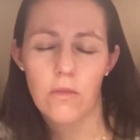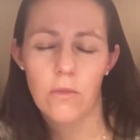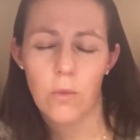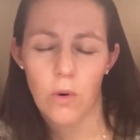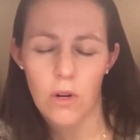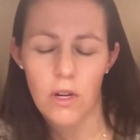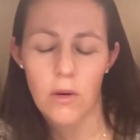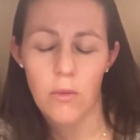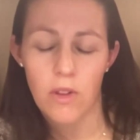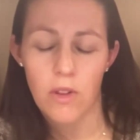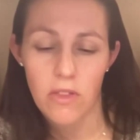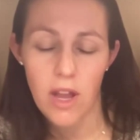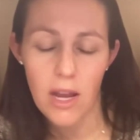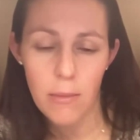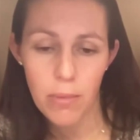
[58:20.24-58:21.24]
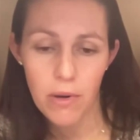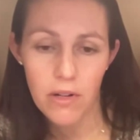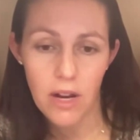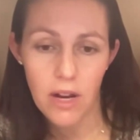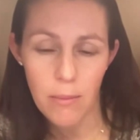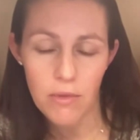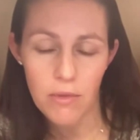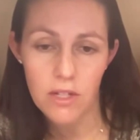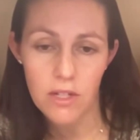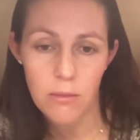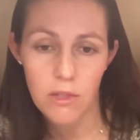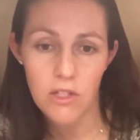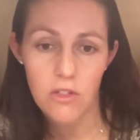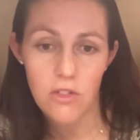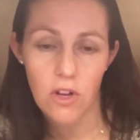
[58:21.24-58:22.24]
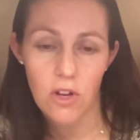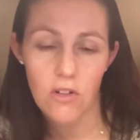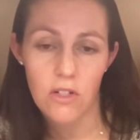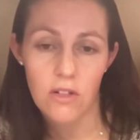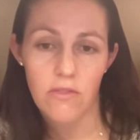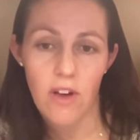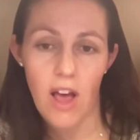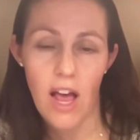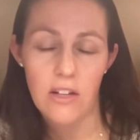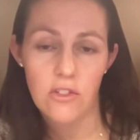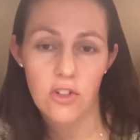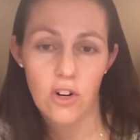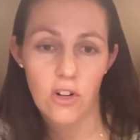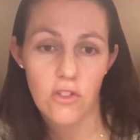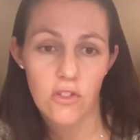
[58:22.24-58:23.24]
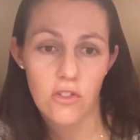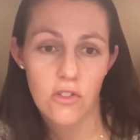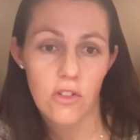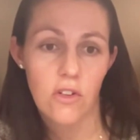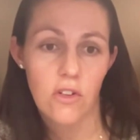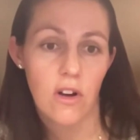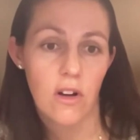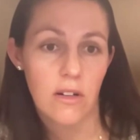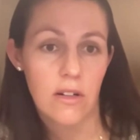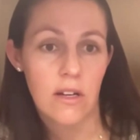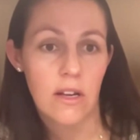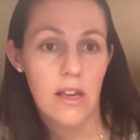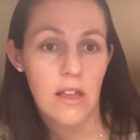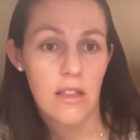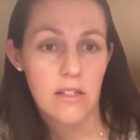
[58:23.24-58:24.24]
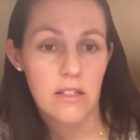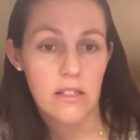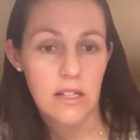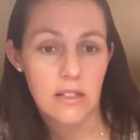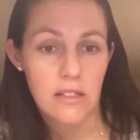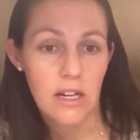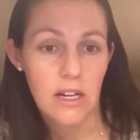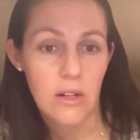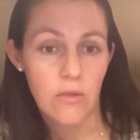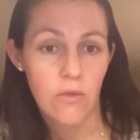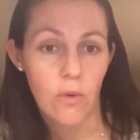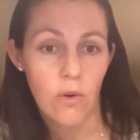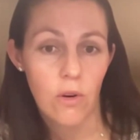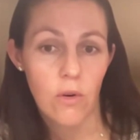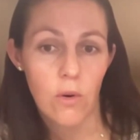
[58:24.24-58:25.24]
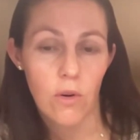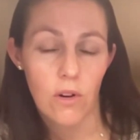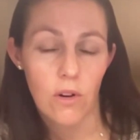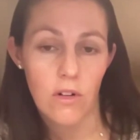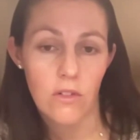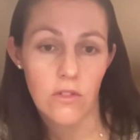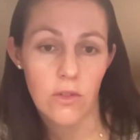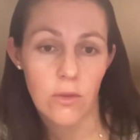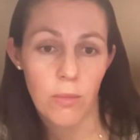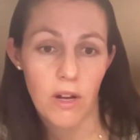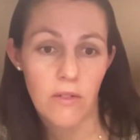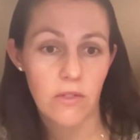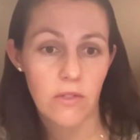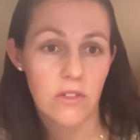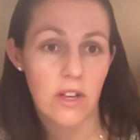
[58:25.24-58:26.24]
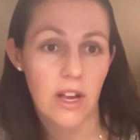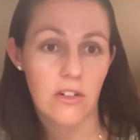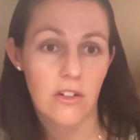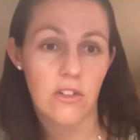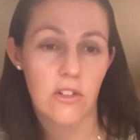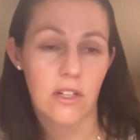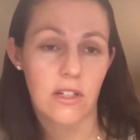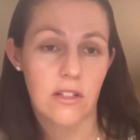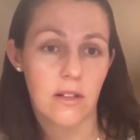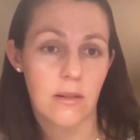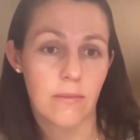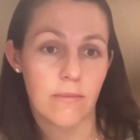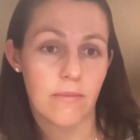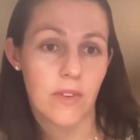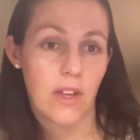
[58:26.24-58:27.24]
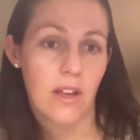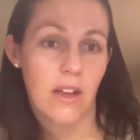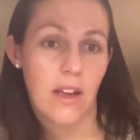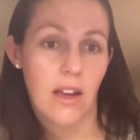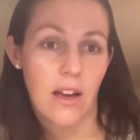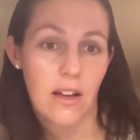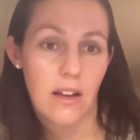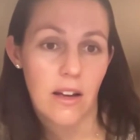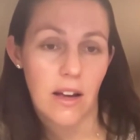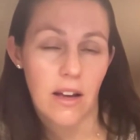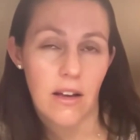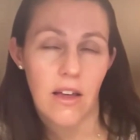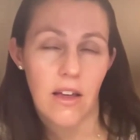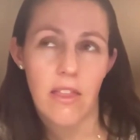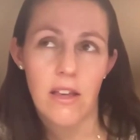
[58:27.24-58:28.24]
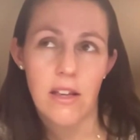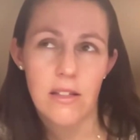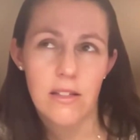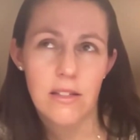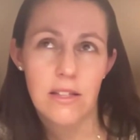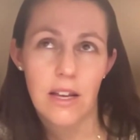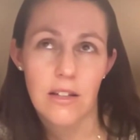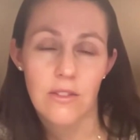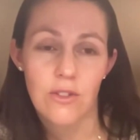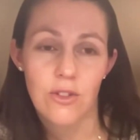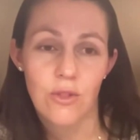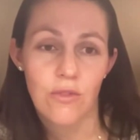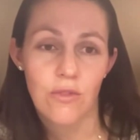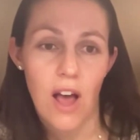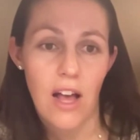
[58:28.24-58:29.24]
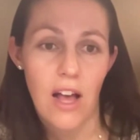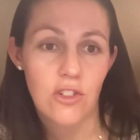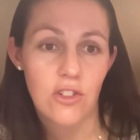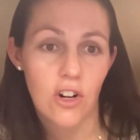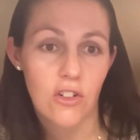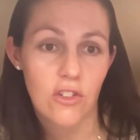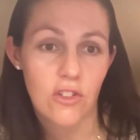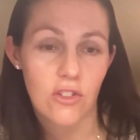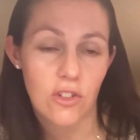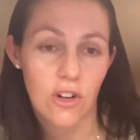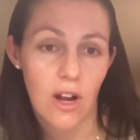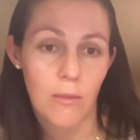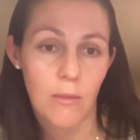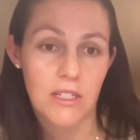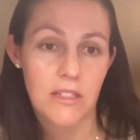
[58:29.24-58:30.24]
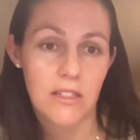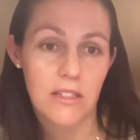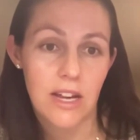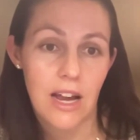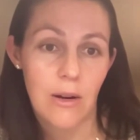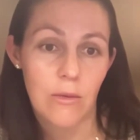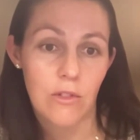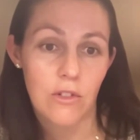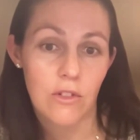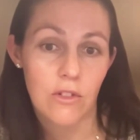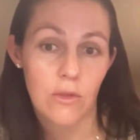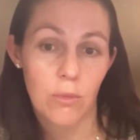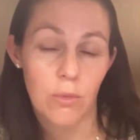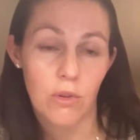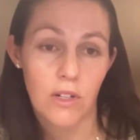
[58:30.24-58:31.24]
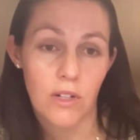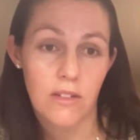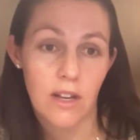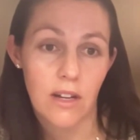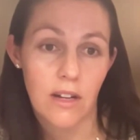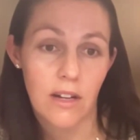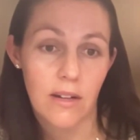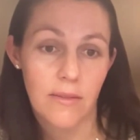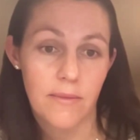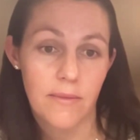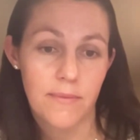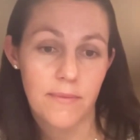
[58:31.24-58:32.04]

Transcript: working with NIPA is going to be installing fast chargers along the 684 corridor. So Bedford's actually I think it's 6 new fast chargers are coming to town, which is super exciting.